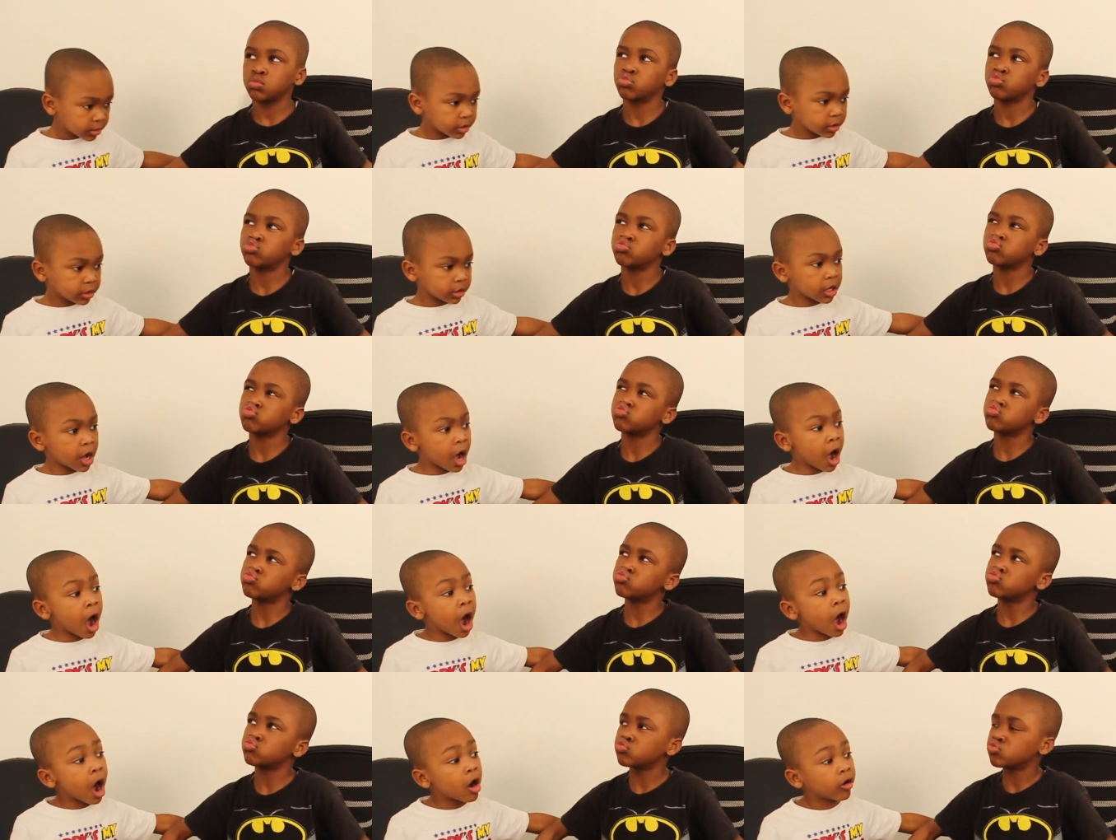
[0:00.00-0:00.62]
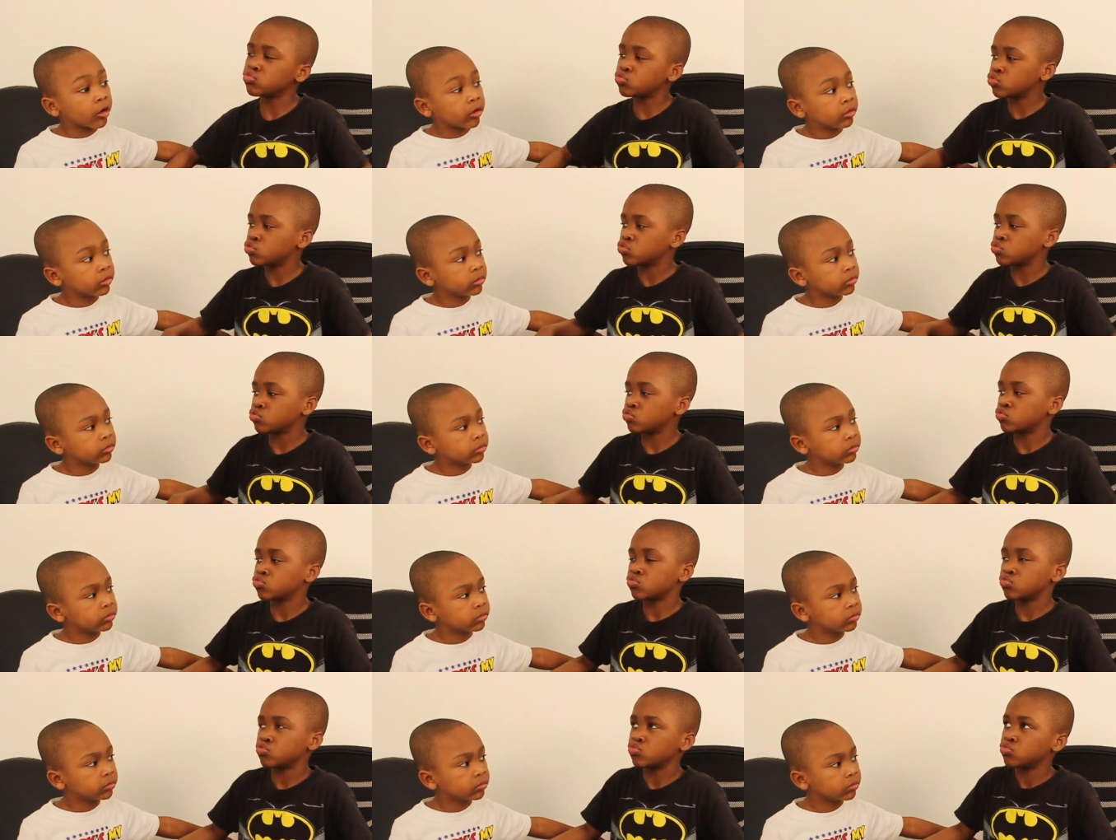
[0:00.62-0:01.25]
Speaker 1: No.
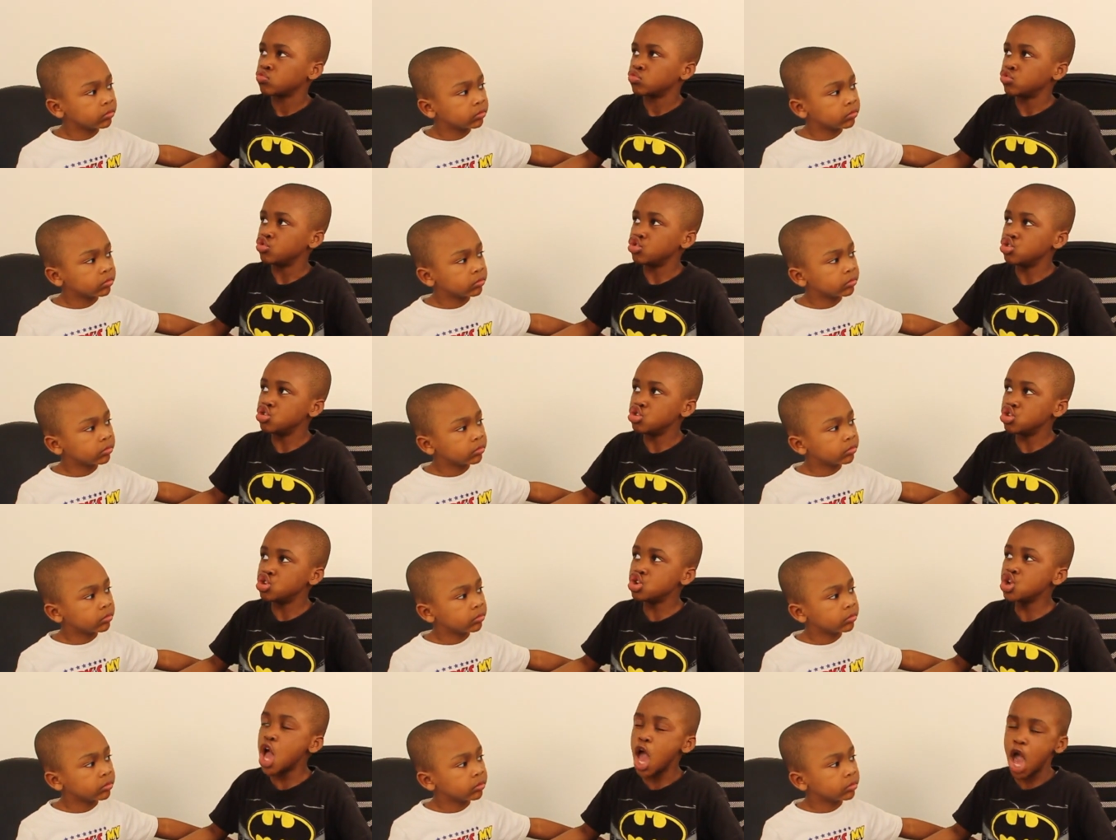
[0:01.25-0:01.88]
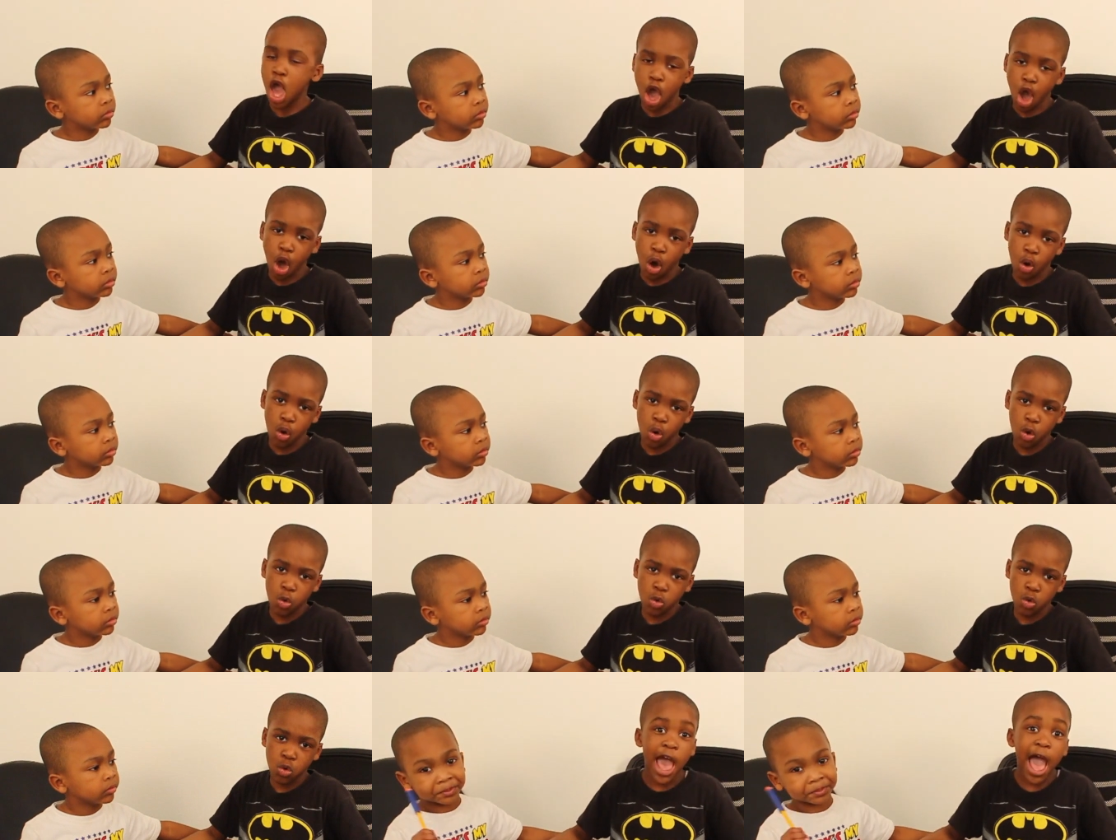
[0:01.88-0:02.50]
No.
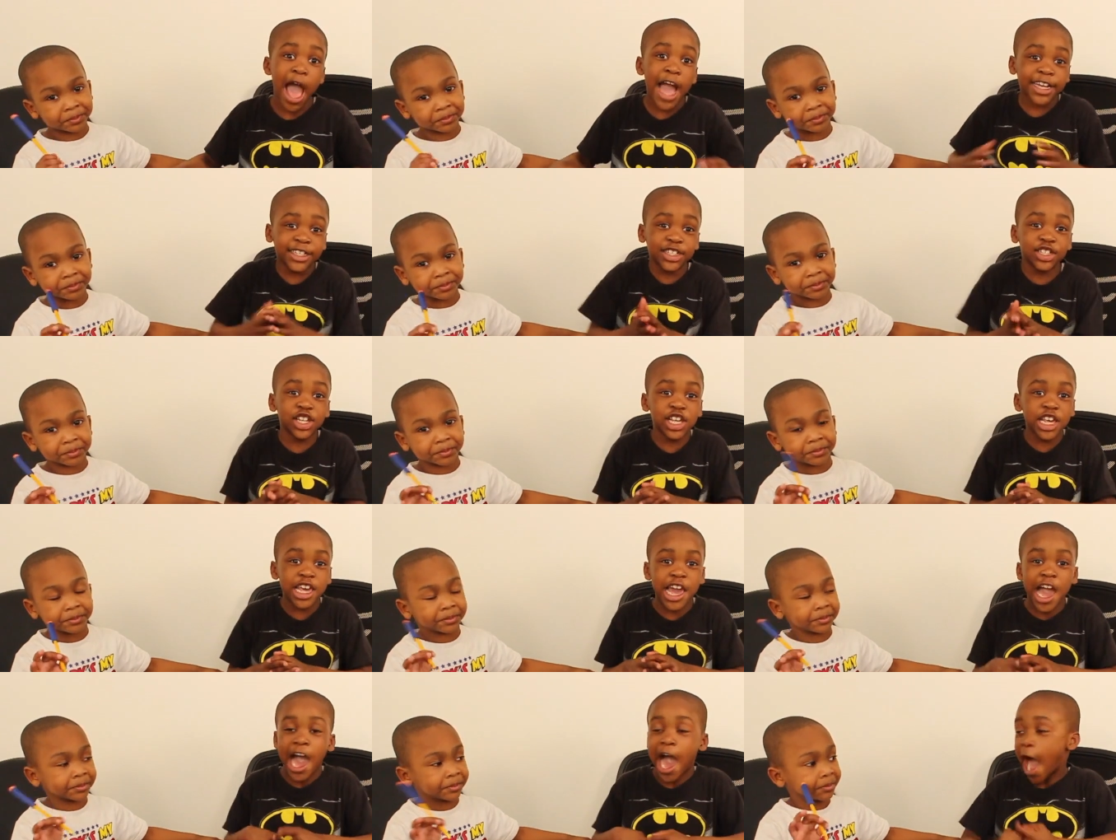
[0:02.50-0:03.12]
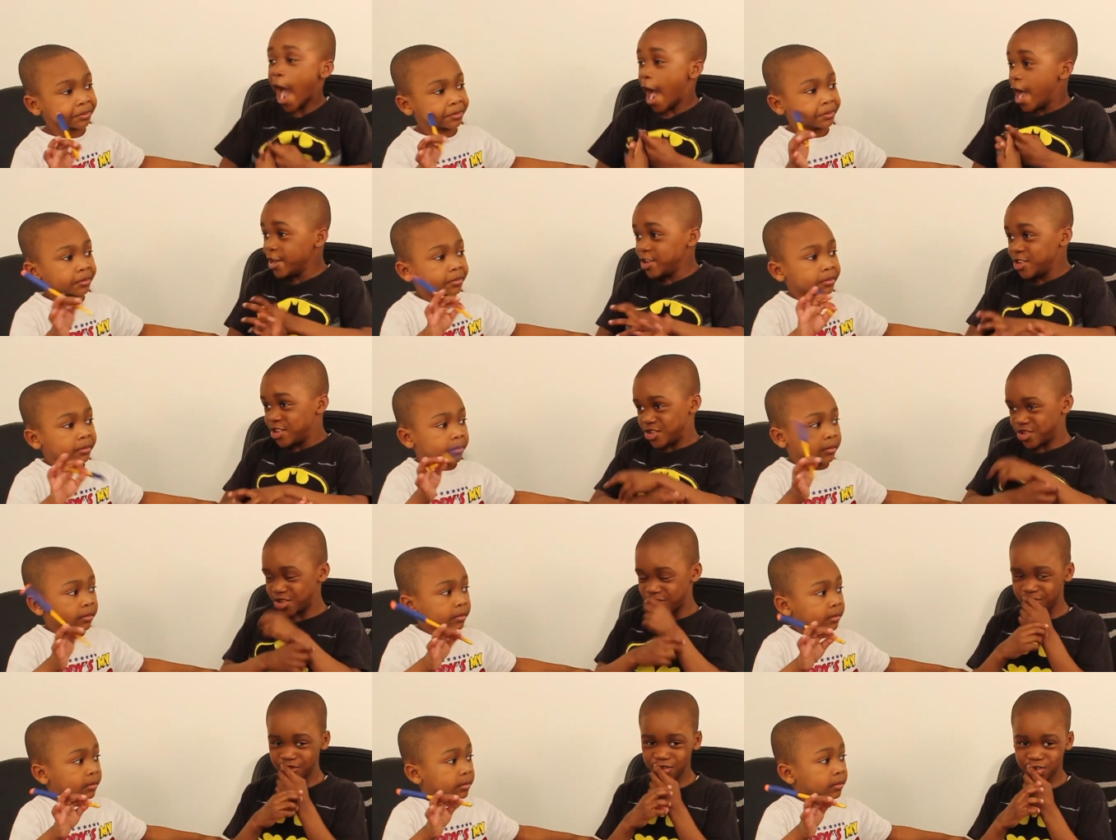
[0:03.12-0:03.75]
Actually, I
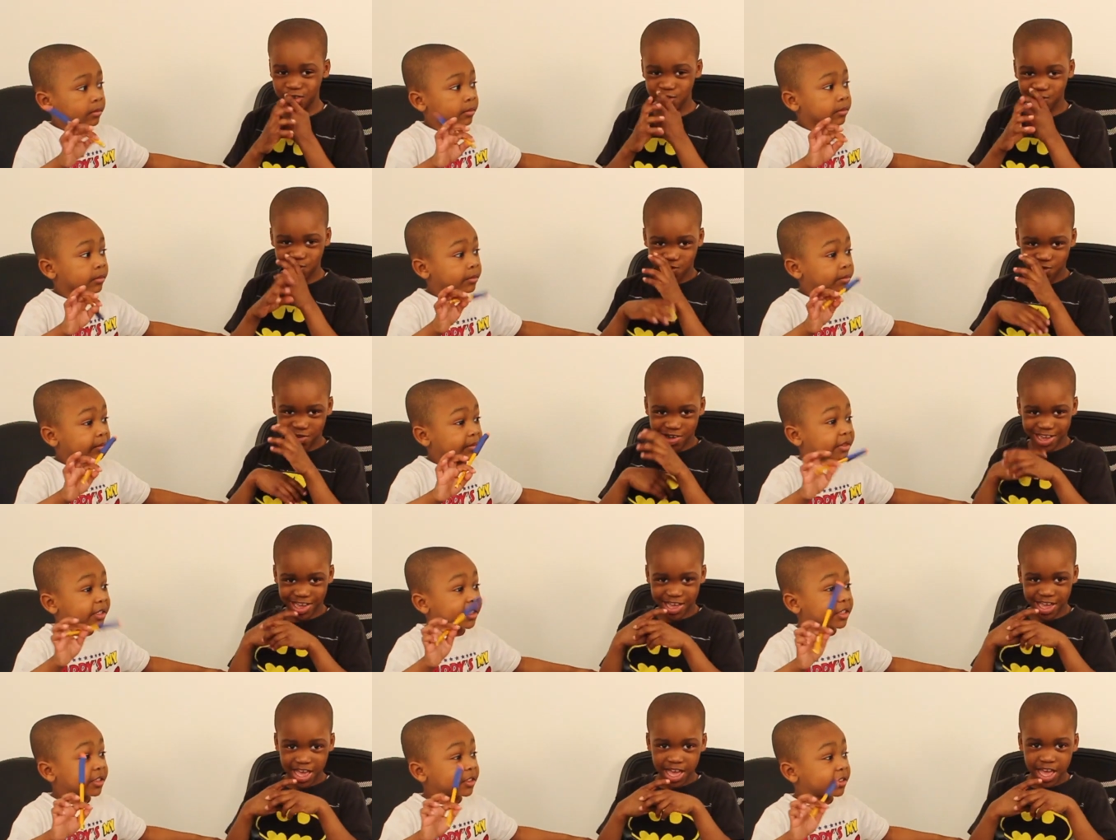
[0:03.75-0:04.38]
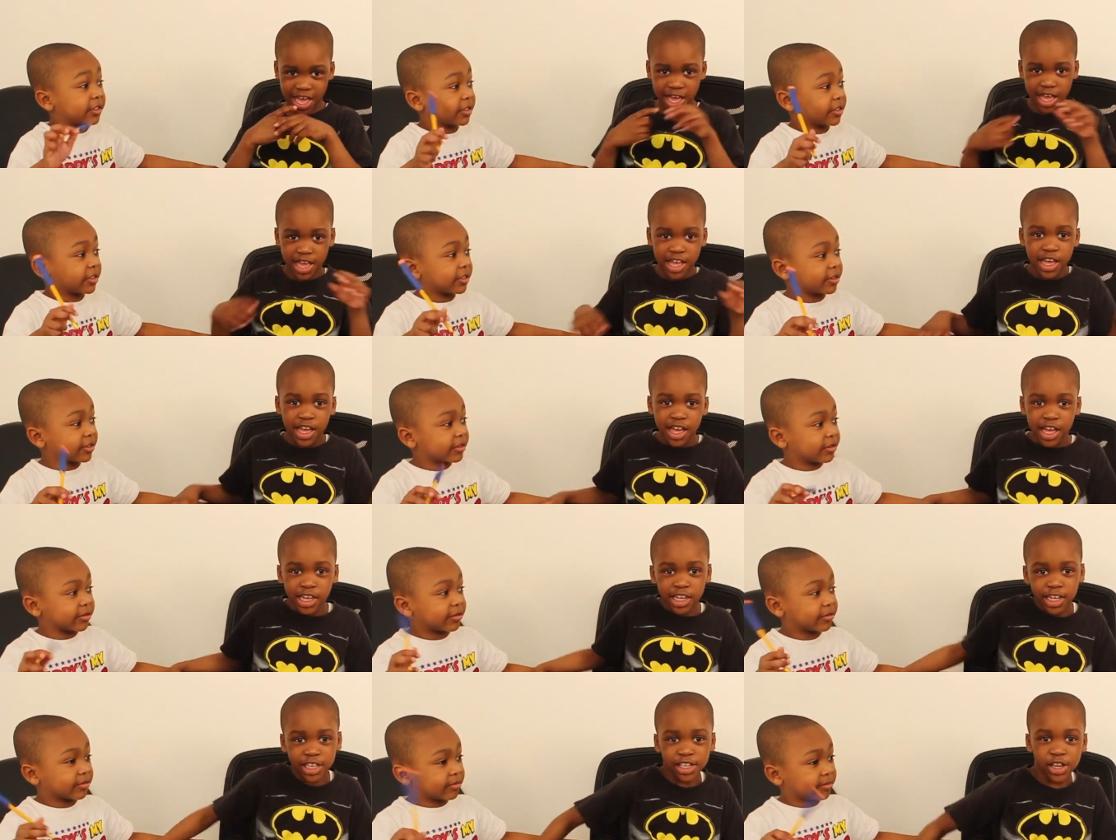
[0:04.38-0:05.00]
do. Me
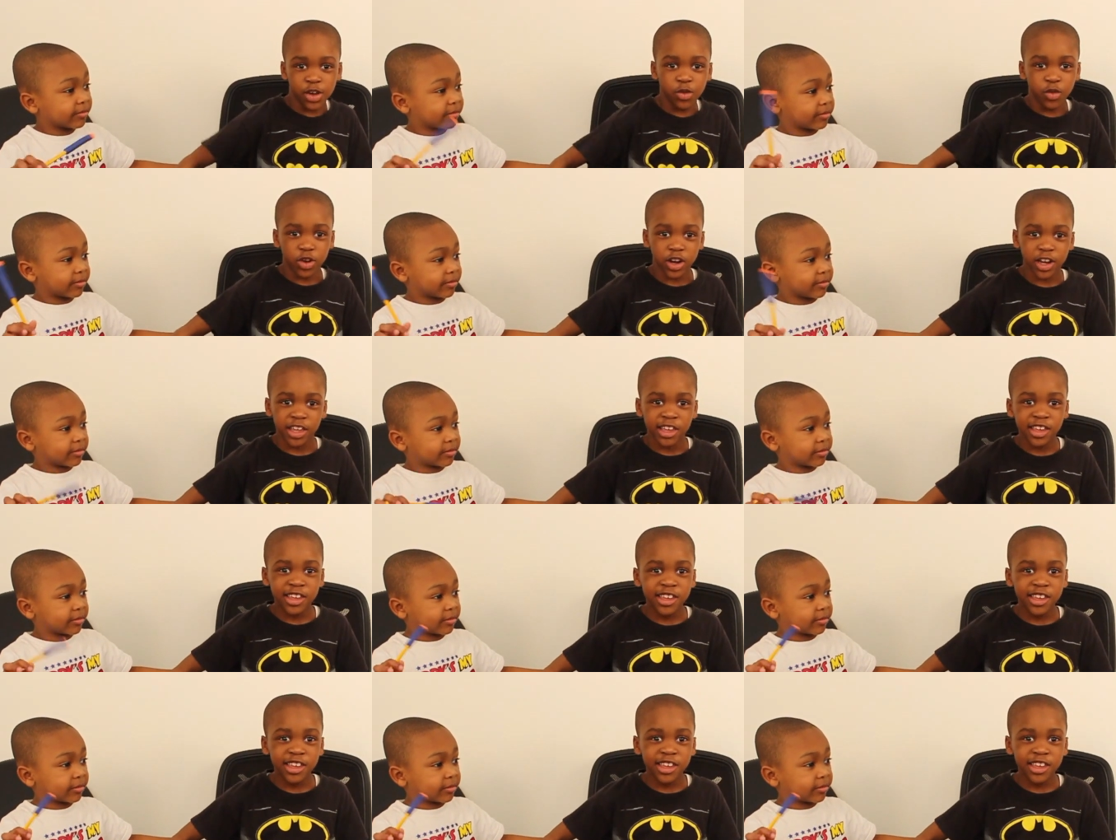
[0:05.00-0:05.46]
too. Because I want to